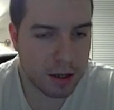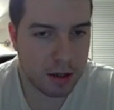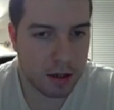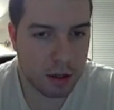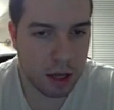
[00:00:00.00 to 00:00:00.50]

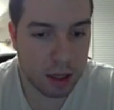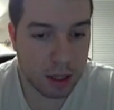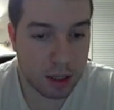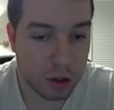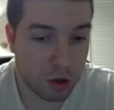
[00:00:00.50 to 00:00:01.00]
and that
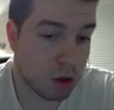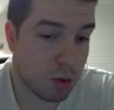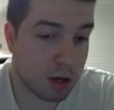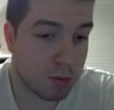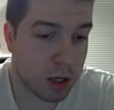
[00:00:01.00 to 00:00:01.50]
there's only
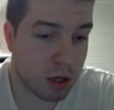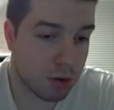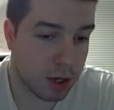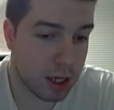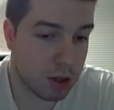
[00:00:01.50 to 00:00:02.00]
1 player on
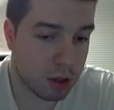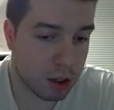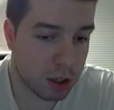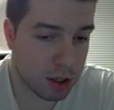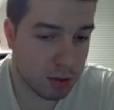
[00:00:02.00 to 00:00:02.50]
A, so they
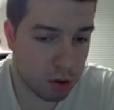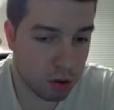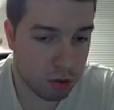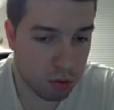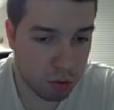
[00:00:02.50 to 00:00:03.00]
just want
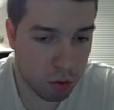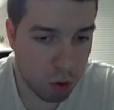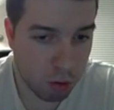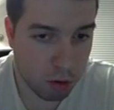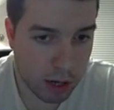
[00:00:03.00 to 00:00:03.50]
to
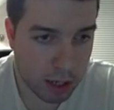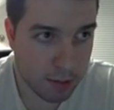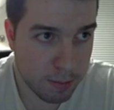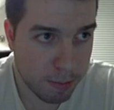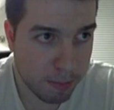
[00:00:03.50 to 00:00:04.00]
overrun him.